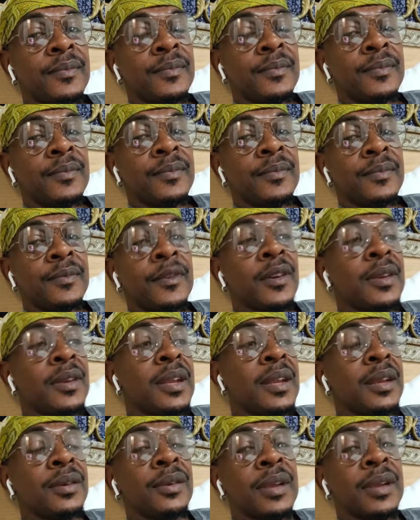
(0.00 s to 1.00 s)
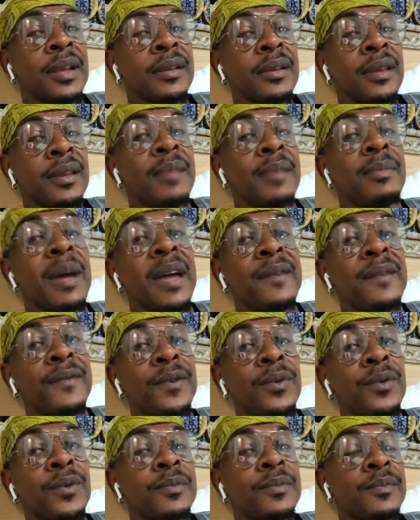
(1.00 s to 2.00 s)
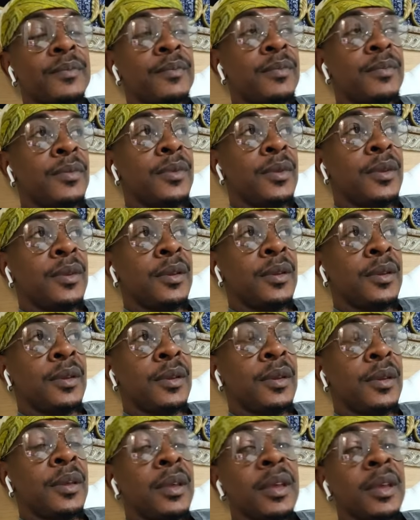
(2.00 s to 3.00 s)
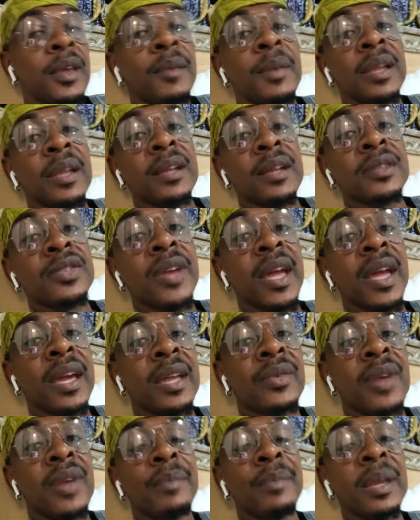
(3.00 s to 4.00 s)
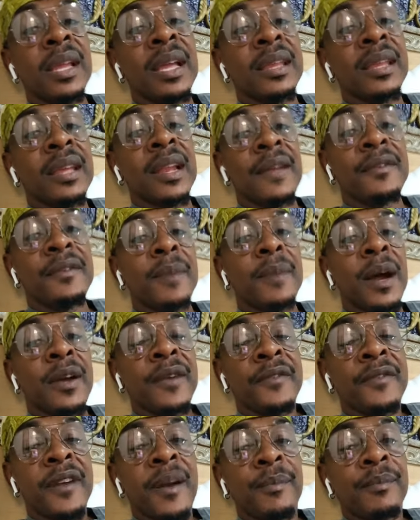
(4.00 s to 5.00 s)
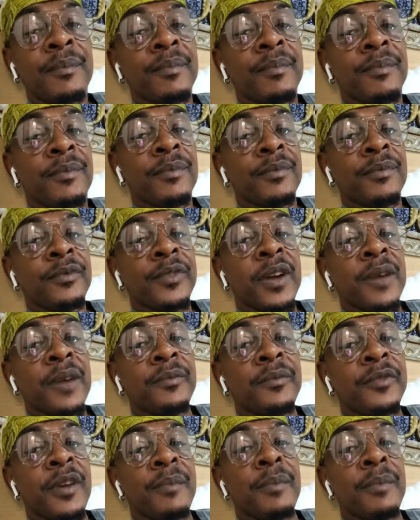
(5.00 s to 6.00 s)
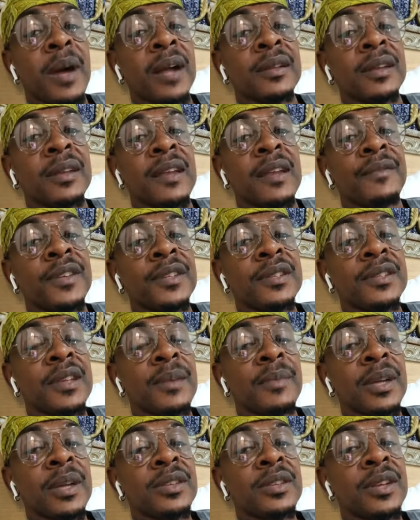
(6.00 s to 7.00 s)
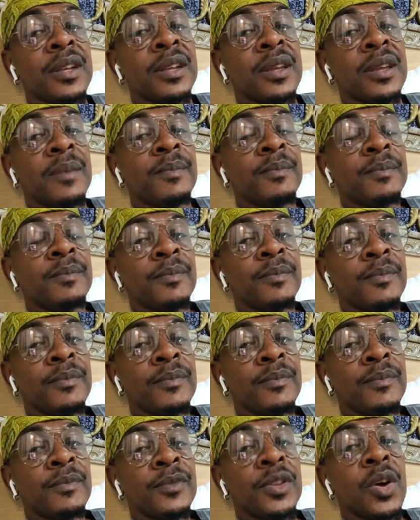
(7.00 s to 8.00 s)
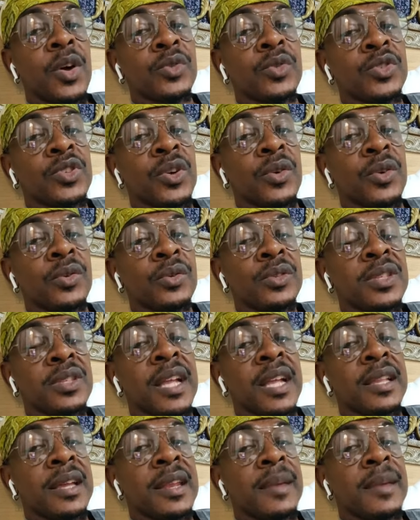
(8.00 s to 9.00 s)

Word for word: You cannot do that. In my view, you try to get a million dollar for borrow from from from Bogdanovich them. I saw their name. Down scatter them.